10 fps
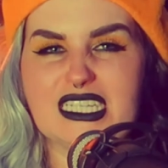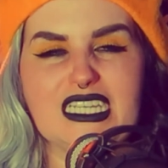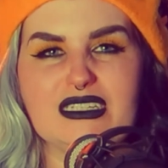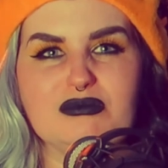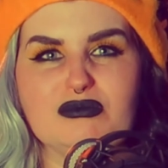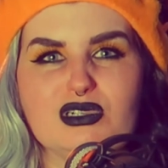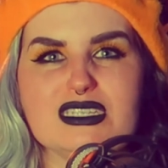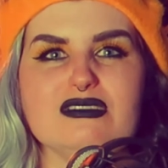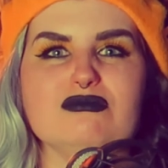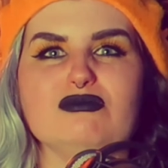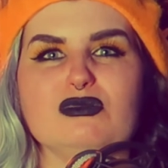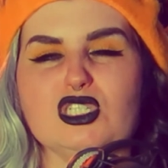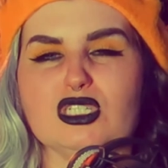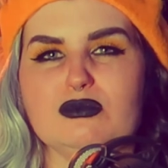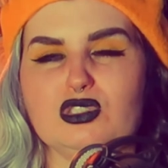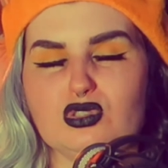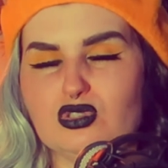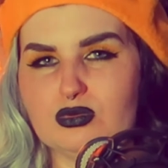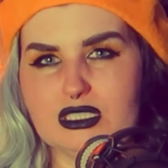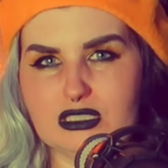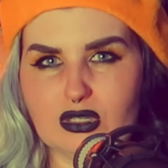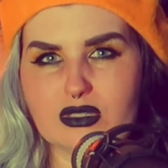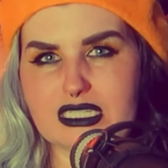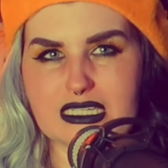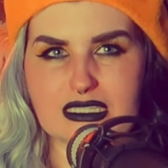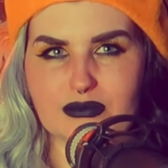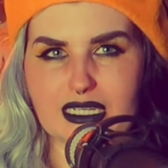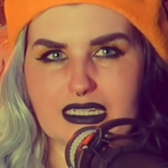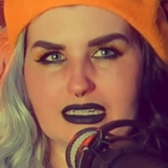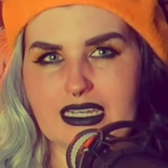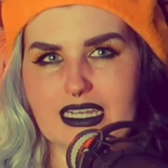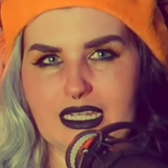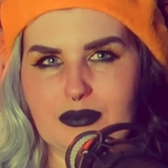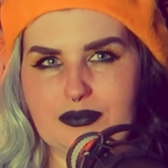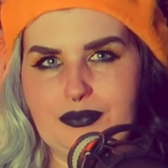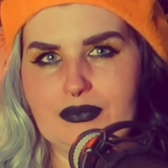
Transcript: In prison, which I'm sure was not his main aim.